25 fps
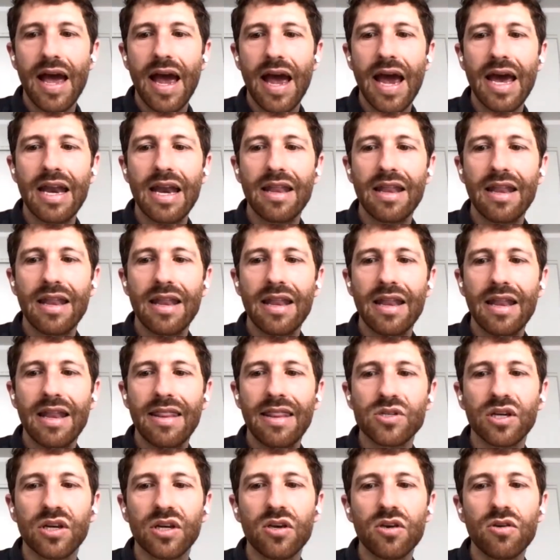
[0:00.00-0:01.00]
And
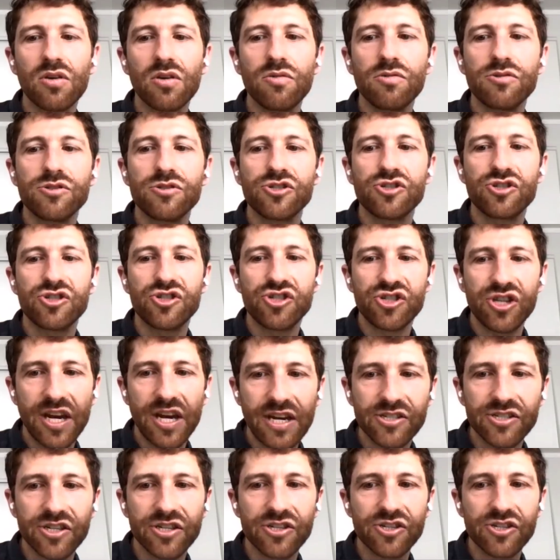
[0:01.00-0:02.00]
that was a huge
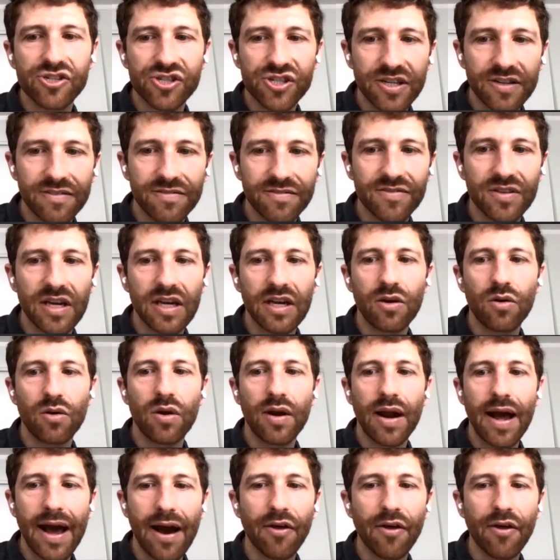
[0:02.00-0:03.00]
change and shift
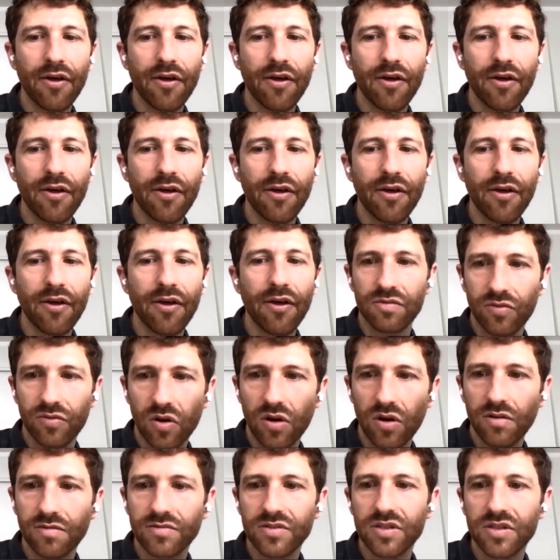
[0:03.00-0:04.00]
in how the
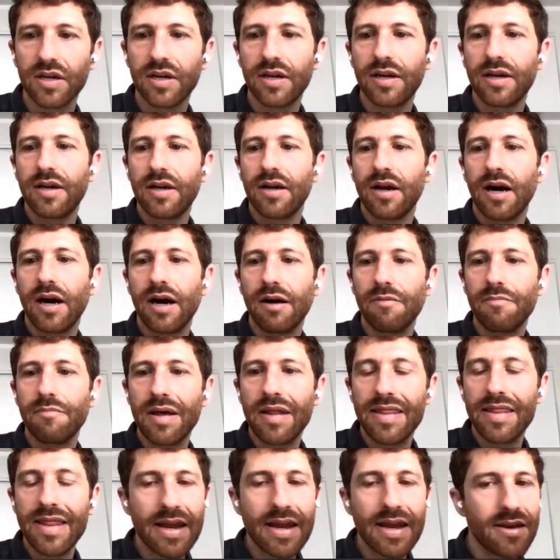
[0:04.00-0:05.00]
platforms evolved.
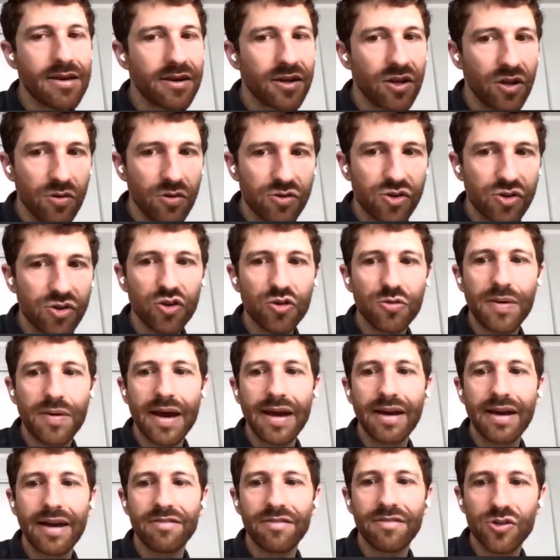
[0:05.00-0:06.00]
Um, and then YouTube
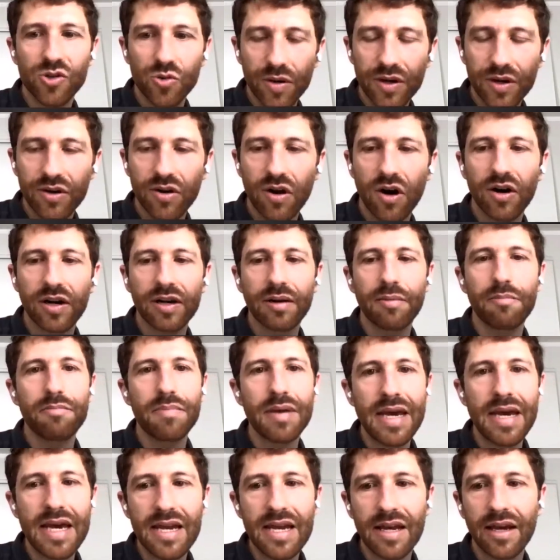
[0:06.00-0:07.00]
and Twitter are
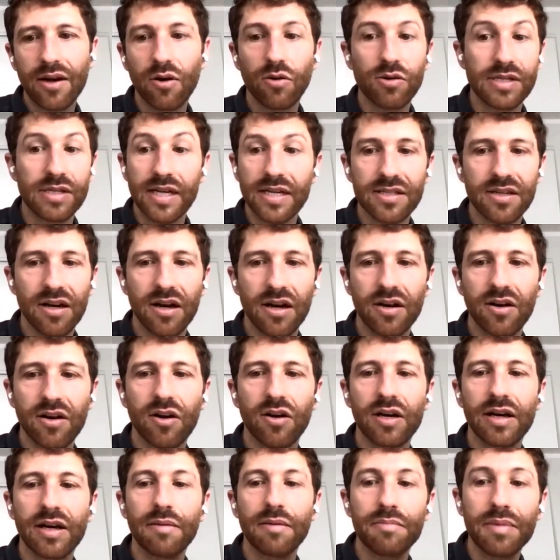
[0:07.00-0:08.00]
competing, or TikTok
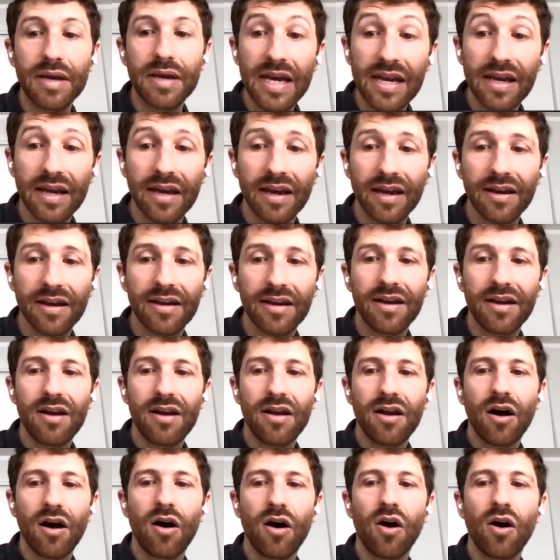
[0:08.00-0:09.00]
are competing
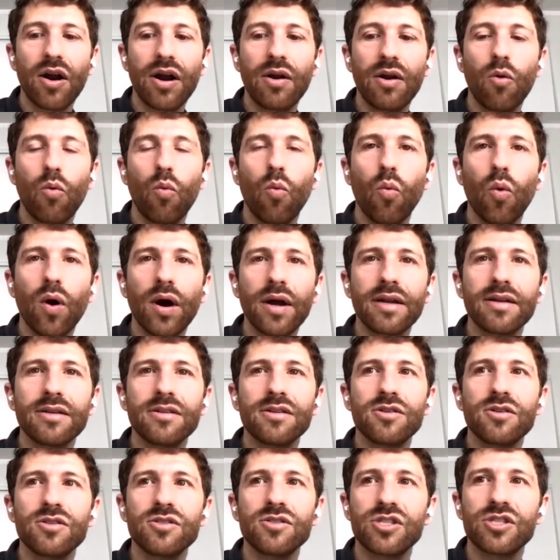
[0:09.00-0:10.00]
on what
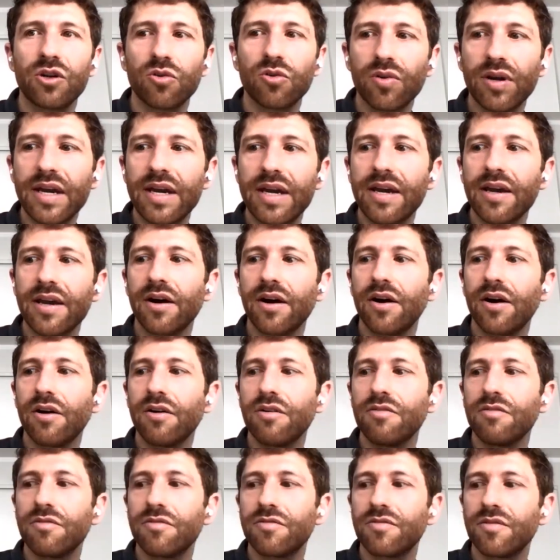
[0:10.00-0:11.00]
degree
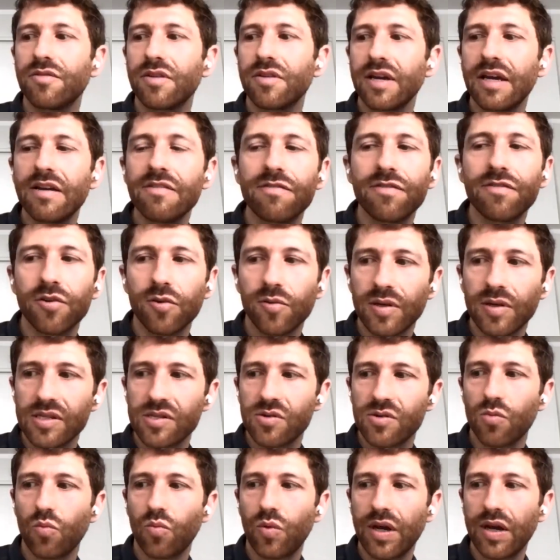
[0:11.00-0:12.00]
of
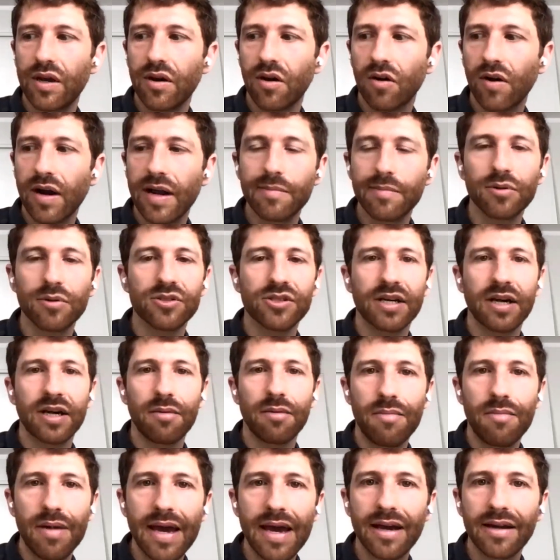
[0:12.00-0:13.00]
influence we are able to
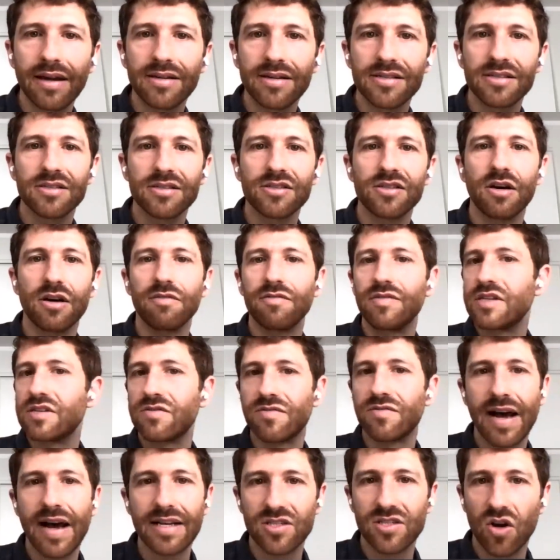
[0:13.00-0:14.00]
command of these
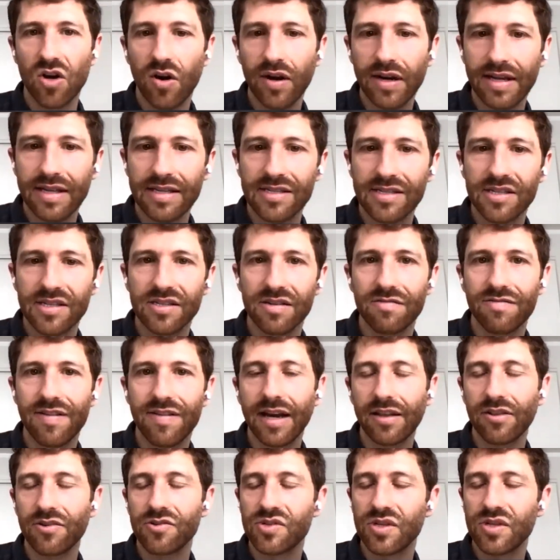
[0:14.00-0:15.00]
vast audiences. In
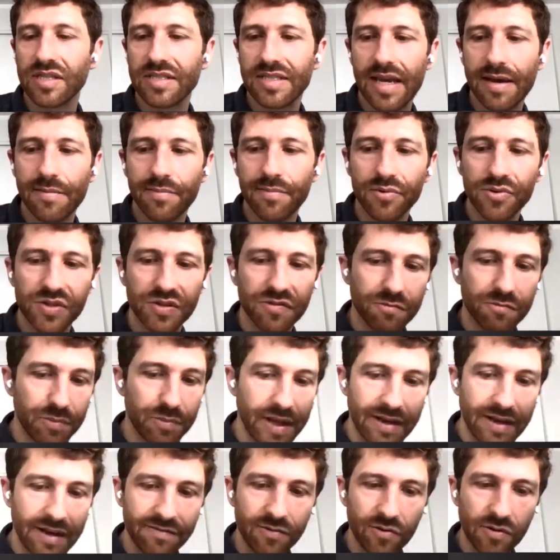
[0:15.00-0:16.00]
fact, there's examples of
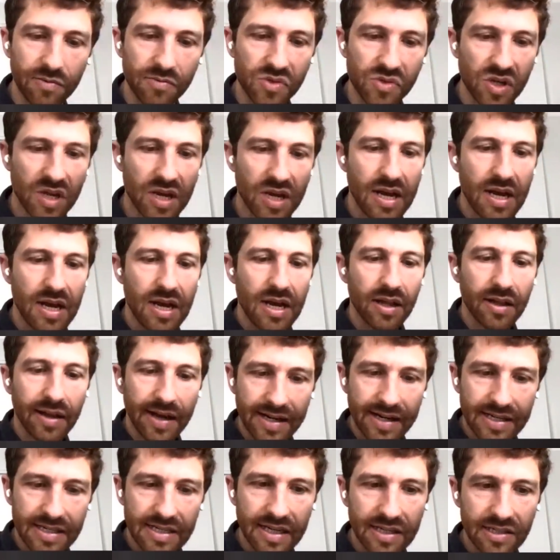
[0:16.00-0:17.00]
platforms
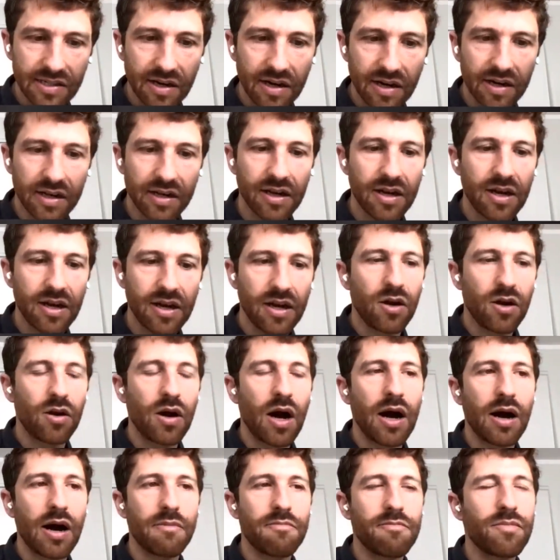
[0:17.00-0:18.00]
like TikTok
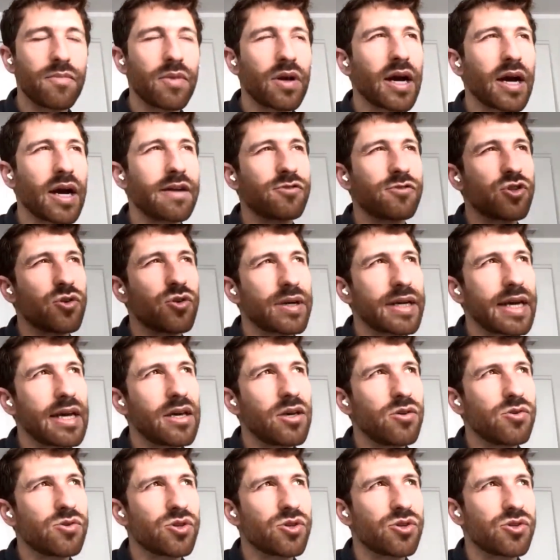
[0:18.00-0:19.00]
um, kind of tricking
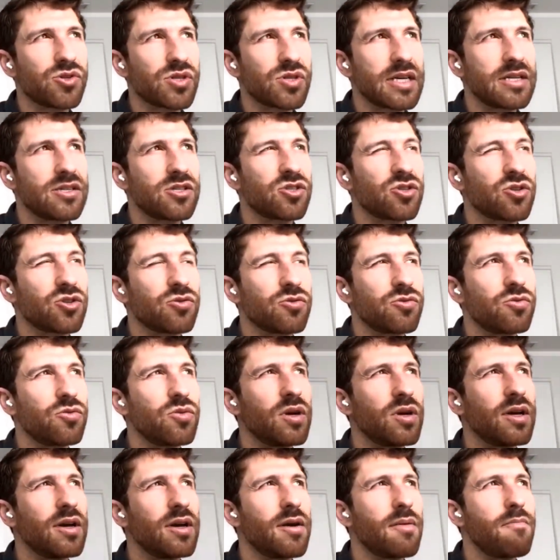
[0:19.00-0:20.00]
users into
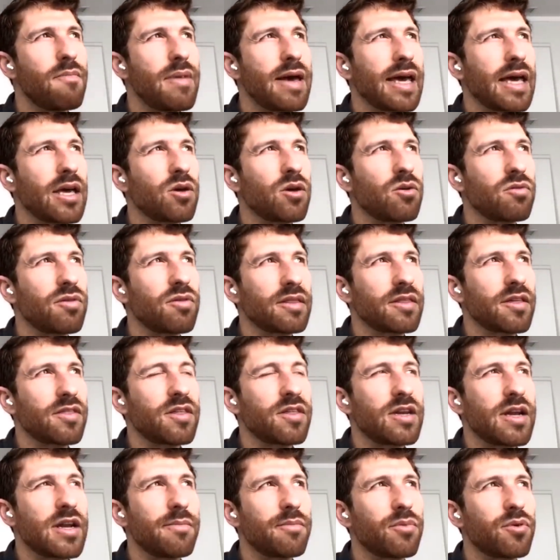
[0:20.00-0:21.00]
making you think that
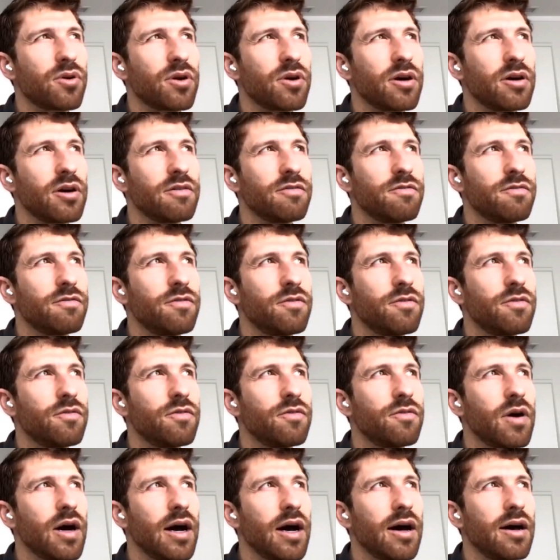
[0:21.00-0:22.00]
the number of
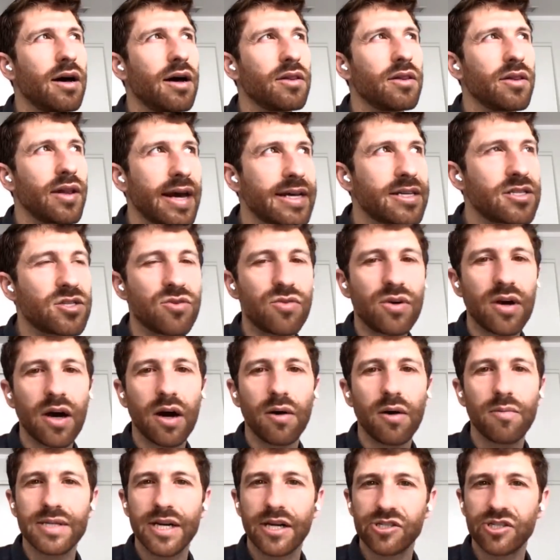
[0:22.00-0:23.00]
uh, likes you
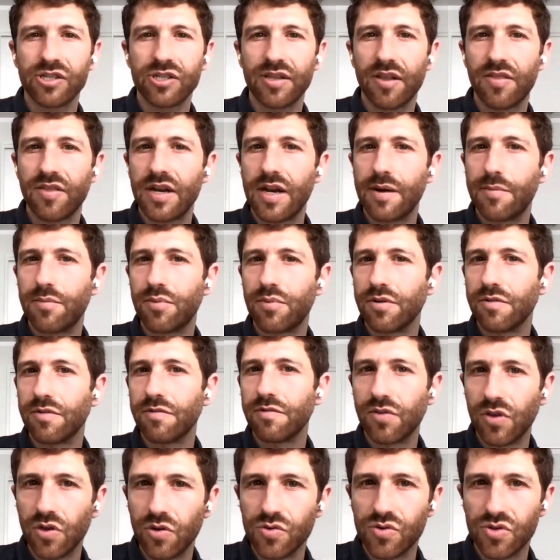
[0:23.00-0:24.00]
got was actually that the number of
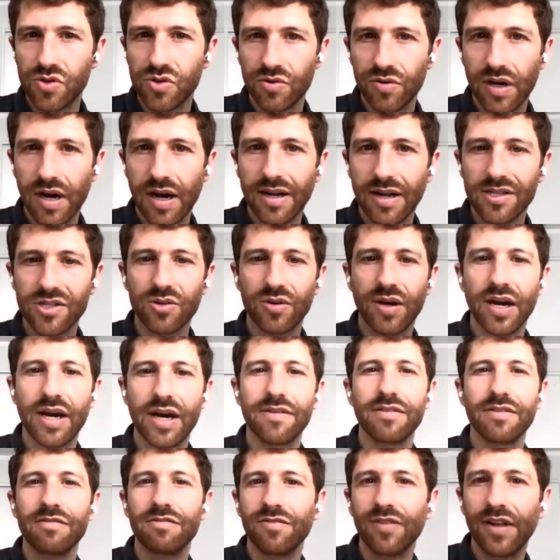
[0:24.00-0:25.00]
views you got. So kind
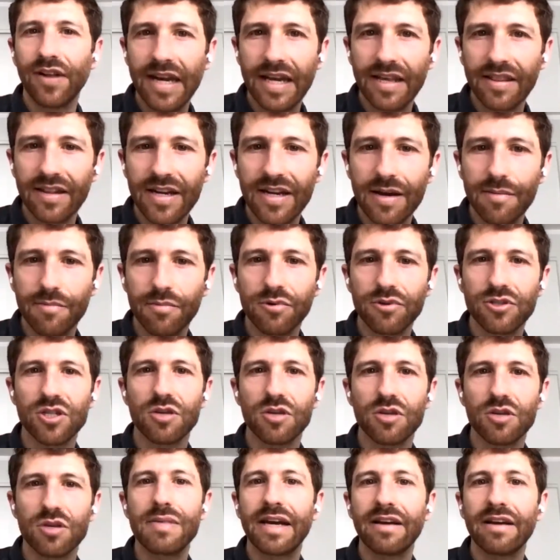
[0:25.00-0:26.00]
of inflating the numbers
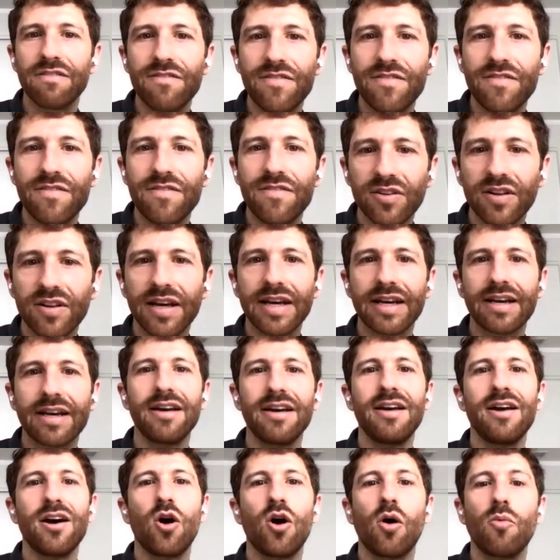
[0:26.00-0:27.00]
to make it feel like,
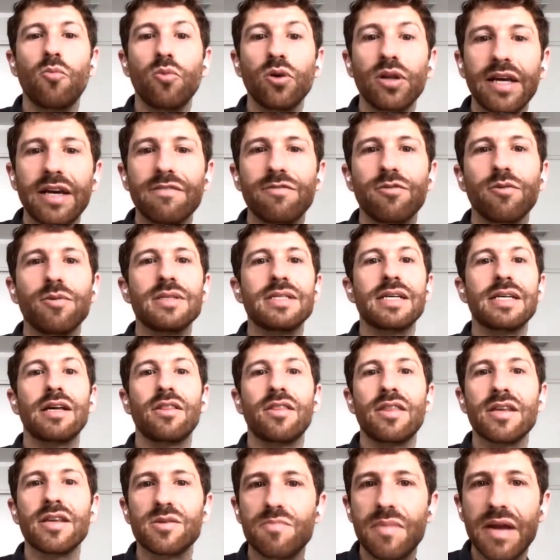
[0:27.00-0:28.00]
oh, I'm really influencing
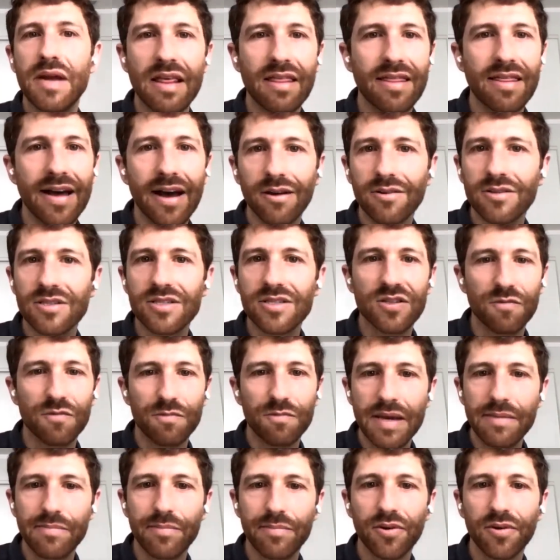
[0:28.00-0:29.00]
this many thousands of
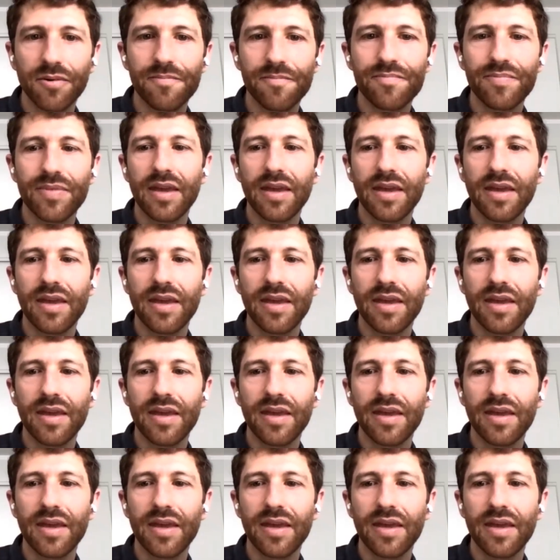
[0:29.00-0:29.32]
people.